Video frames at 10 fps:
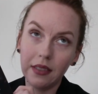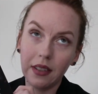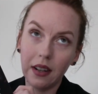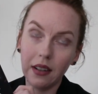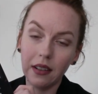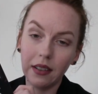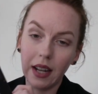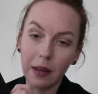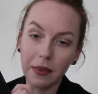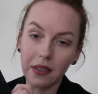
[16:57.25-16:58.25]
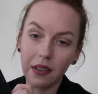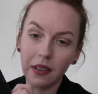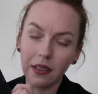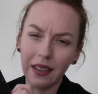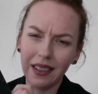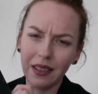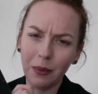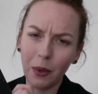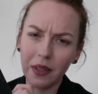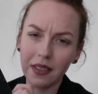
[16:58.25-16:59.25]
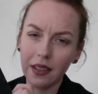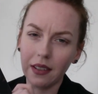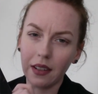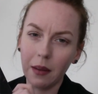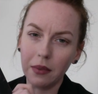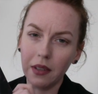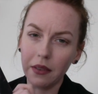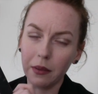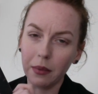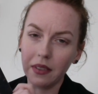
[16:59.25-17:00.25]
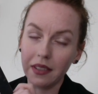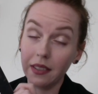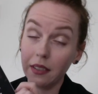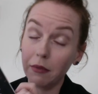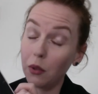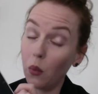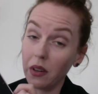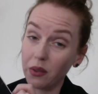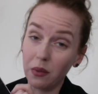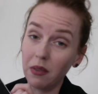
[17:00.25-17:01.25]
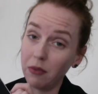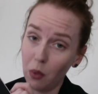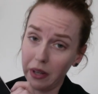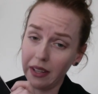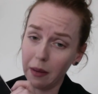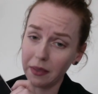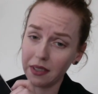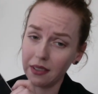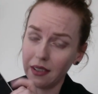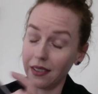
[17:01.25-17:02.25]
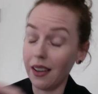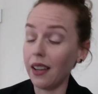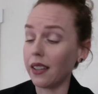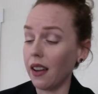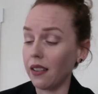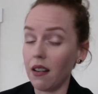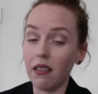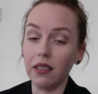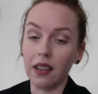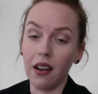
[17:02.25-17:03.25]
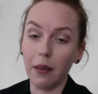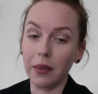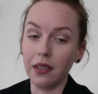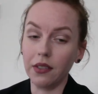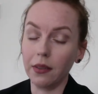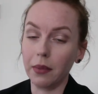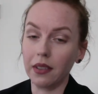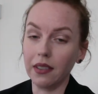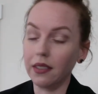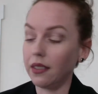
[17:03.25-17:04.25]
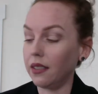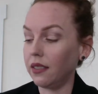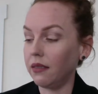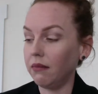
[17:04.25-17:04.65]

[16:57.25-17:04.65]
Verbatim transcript: on Amazon, and I want to say a couple other places if you want to avoid Amazon. I got a hard copy just because